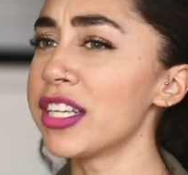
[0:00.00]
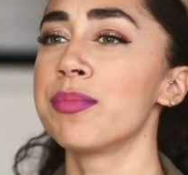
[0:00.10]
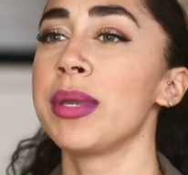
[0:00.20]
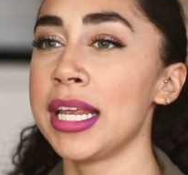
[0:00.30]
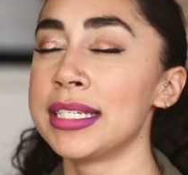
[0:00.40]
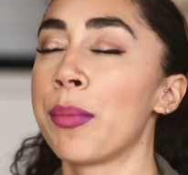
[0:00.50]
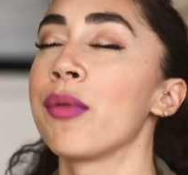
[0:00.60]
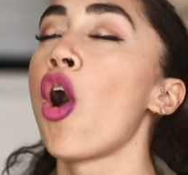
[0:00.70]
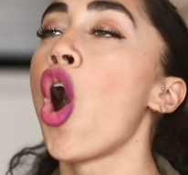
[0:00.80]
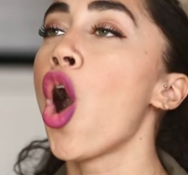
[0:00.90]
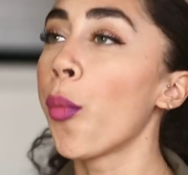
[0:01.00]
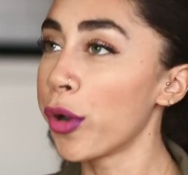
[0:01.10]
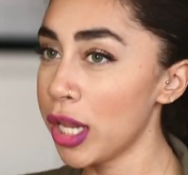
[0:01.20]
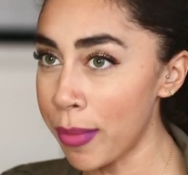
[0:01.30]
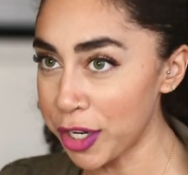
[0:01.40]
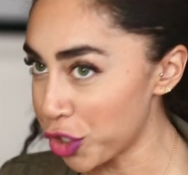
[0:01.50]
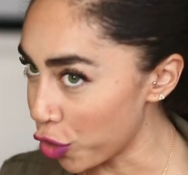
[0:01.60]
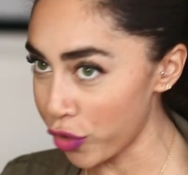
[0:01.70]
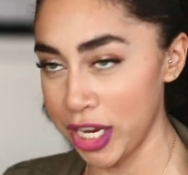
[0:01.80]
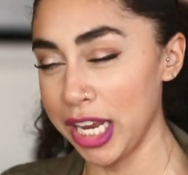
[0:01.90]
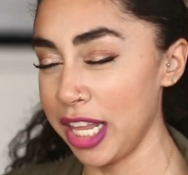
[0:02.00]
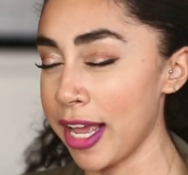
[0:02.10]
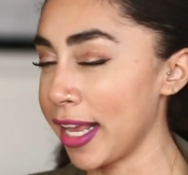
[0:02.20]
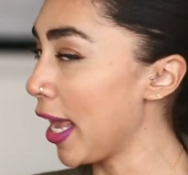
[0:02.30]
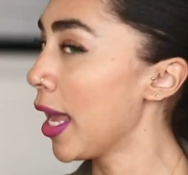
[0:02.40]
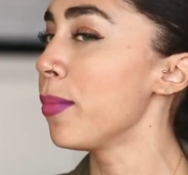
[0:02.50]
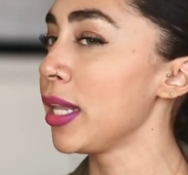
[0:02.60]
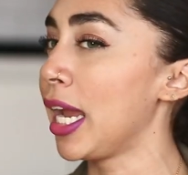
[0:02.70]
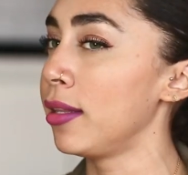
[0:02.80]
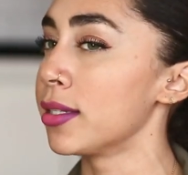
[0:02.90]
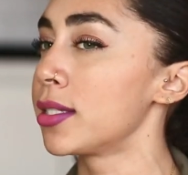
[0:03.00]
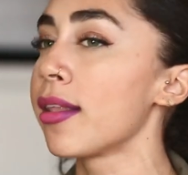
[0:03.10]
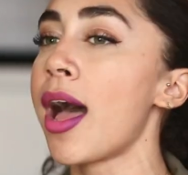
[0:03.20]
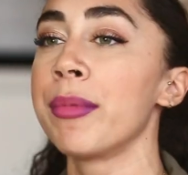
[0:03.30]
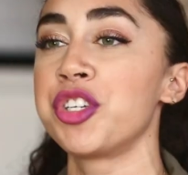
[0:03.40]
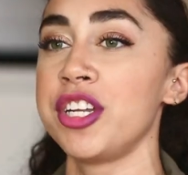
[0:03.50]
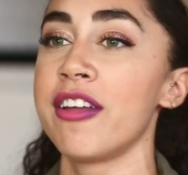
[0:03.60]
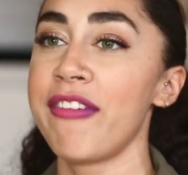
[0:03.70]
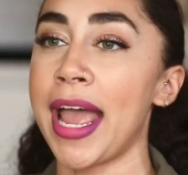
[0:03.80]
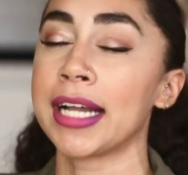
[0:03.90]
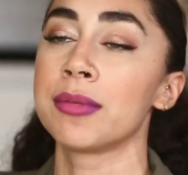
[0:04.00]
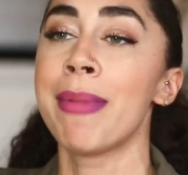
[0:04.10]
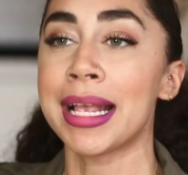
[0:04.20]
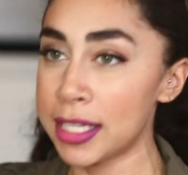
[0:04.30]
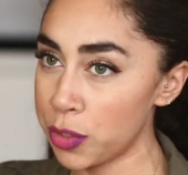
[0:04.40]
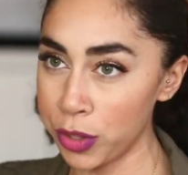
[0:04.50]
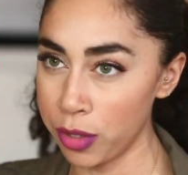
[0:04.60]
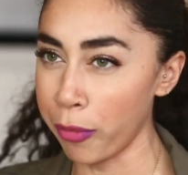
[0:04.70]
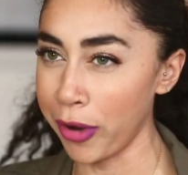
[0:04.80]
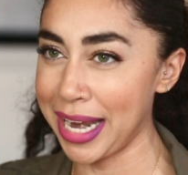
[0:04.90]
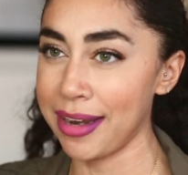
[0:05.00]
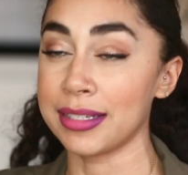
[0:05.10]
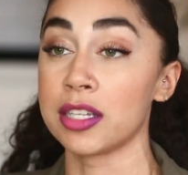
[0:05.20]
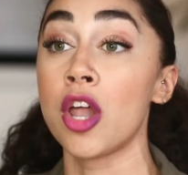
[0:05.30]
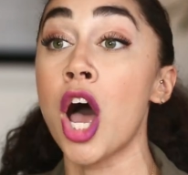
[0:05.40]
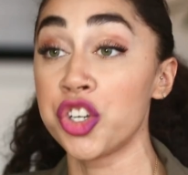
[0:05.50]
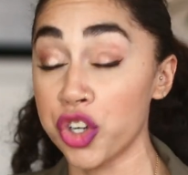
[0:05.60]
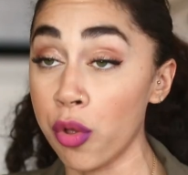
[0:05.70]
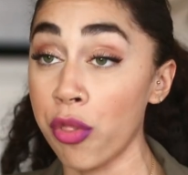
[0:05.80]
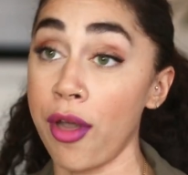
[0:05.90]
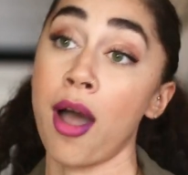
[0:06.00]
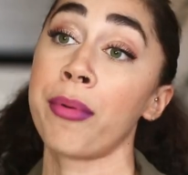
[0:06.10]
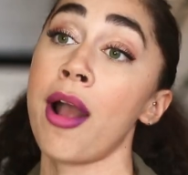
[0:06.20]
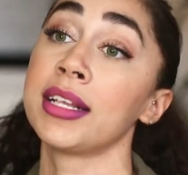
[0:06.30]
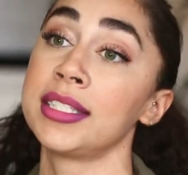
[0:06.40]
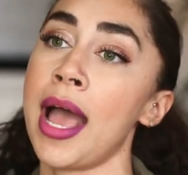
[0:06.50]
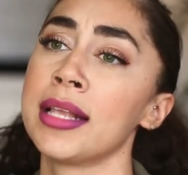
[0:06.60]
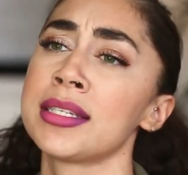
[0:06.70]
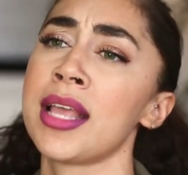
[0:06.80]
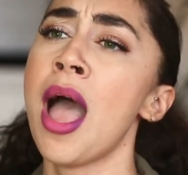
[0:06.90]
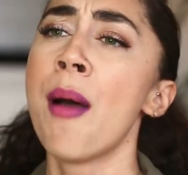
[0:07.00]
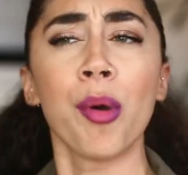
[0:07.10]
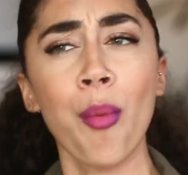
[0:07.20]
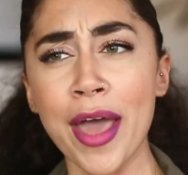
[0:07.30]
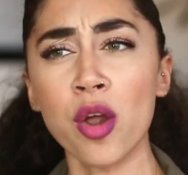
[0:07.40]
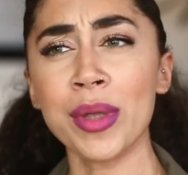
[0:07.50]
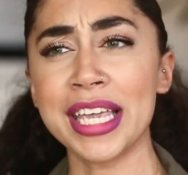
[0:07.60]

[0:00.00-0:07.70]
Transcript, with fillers: this means that we've all pretty much agreed that gambling and the slot machine effect messes with the brain and its logical thought process. But why don't